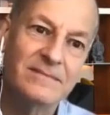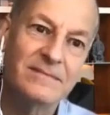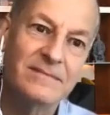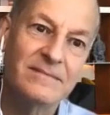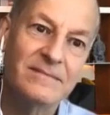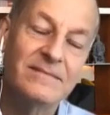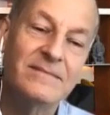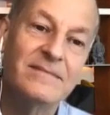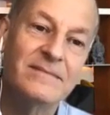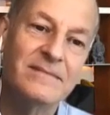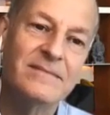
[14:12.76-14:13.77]

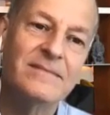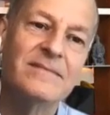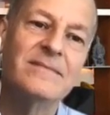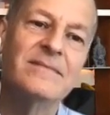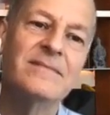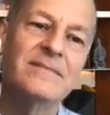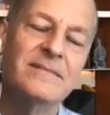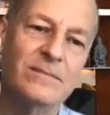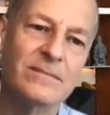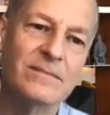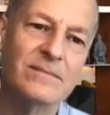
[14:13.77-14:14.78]

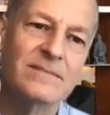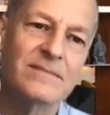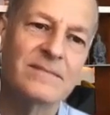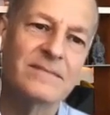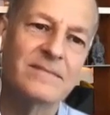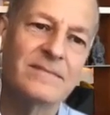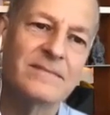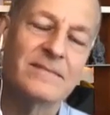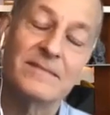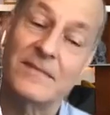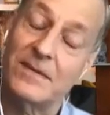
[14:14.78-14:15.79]

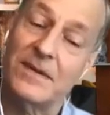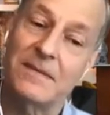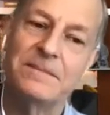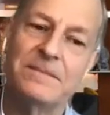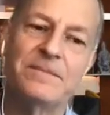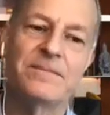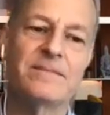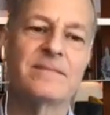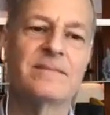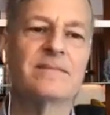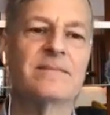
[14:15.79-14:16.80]

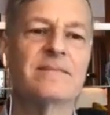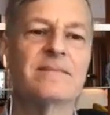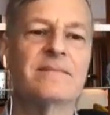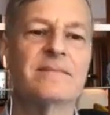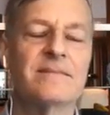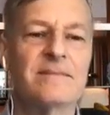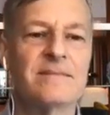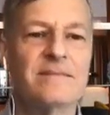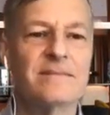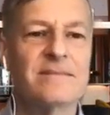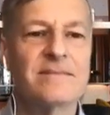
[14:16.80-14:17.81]
[no speech]